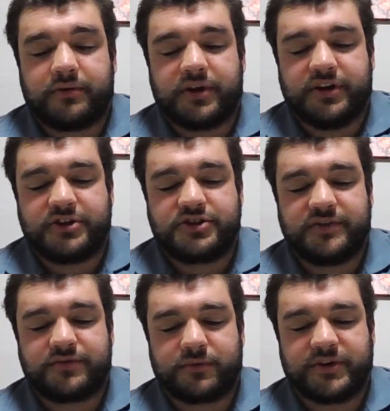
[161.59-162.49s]

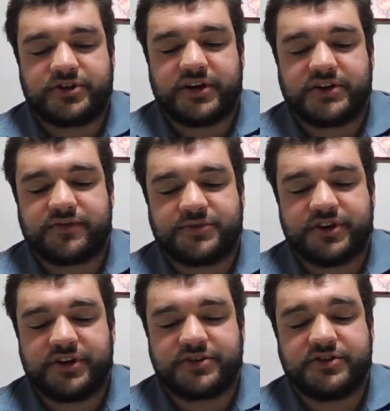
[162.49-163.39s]
initiatives originate from
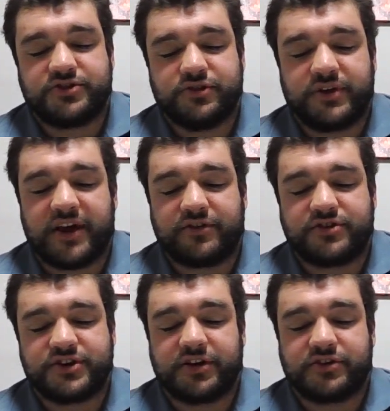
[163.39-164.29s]
citizens who gather
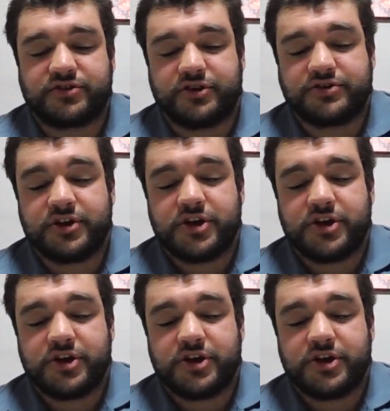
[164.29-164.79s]
signatures